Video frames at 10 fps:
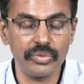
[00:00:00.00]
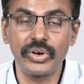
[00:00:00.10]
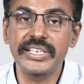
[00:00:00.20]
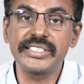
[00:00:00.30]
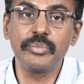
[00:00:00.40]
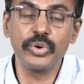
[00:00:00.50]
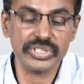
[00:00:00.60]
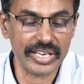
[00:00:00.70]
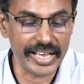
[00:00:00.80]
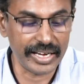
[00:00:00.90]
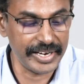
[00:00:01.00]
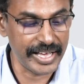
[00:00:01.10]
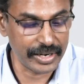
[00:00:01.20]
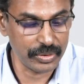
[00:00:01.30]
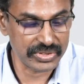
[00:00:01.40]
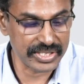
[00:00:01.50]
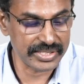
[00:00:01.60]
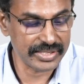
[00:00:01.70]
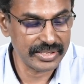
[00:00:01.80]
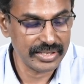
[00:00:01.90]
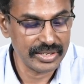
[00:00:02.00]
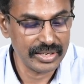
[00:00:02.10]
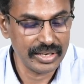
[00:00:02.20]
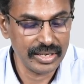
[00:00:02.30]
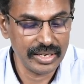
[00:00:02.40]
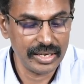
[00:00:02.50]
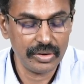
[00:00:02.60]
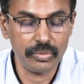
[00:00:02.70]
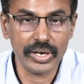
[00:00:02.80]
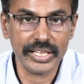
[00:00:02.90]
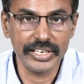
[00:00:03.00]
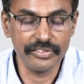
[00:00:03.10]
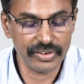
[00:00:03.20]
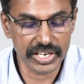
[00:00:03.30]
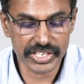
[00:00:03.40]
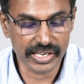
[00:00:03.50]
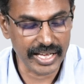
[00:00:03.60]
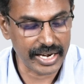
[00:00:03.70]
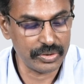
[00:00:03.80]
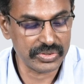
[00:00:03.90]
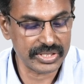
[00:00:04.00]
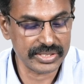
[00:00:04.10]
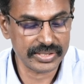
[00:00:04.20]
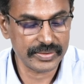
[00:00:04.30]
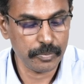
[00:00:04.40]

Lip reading: What is the most likely diagnosis? What are the differential diagnoses?